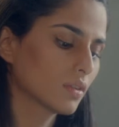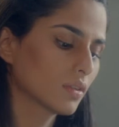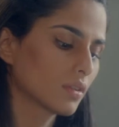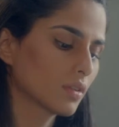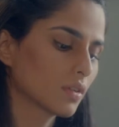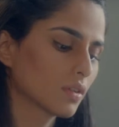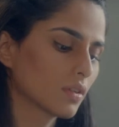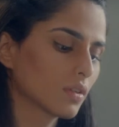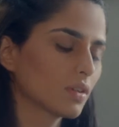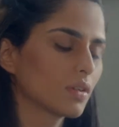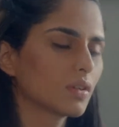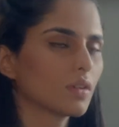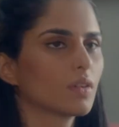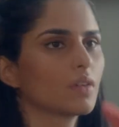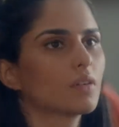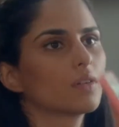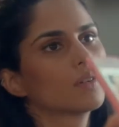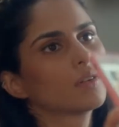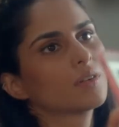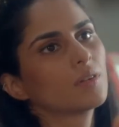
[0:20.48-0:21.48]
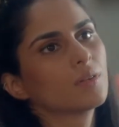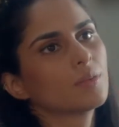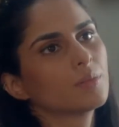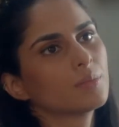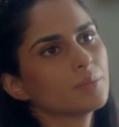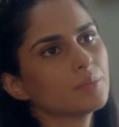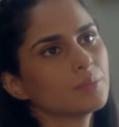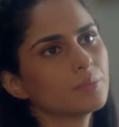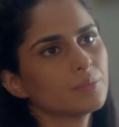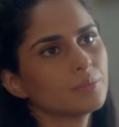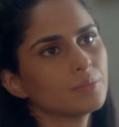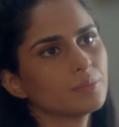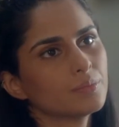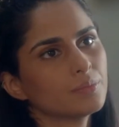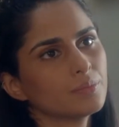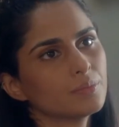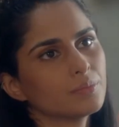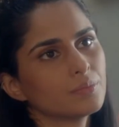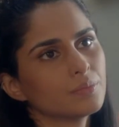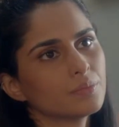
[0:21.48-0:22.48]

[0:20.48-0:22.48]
Nobody speaks.